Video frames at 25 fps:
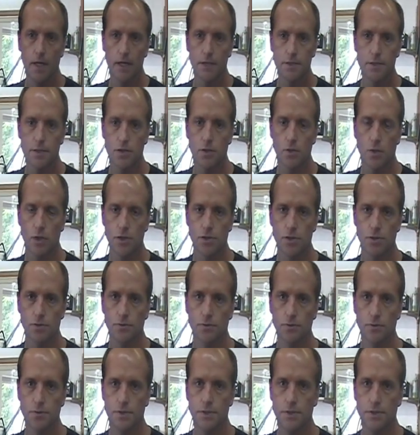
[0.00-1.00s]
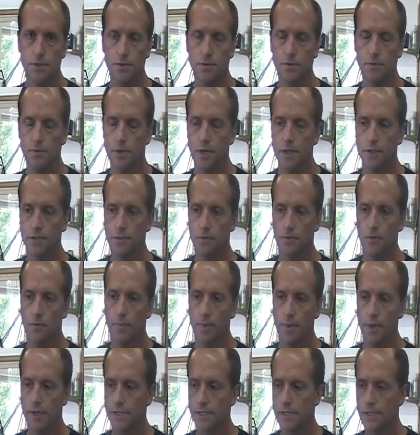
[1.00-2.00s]
sequentials to
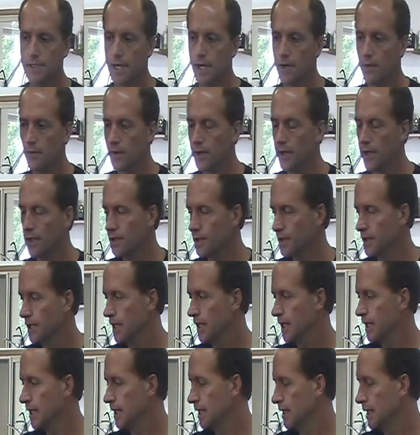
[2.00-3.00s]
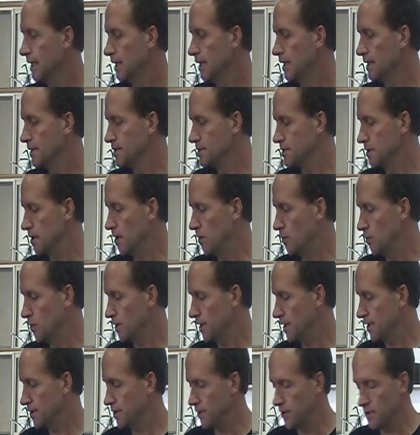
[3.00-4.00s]
replace that with. So
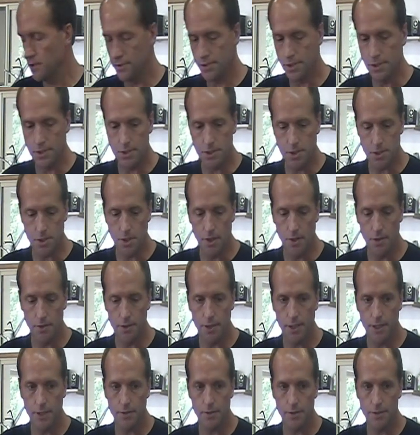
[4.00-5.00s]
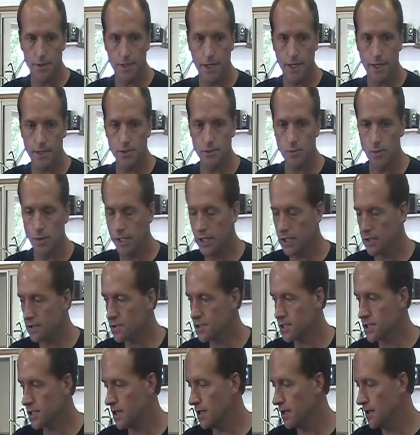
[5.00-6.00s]
we'll get those installed here in the next week
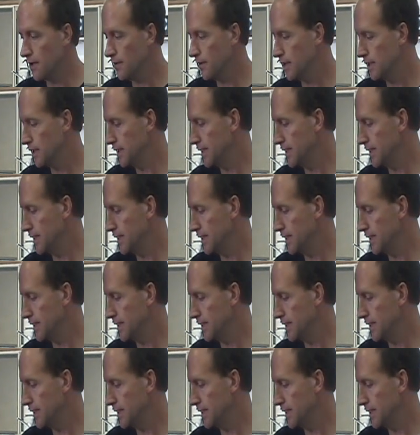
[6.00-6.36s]
or so.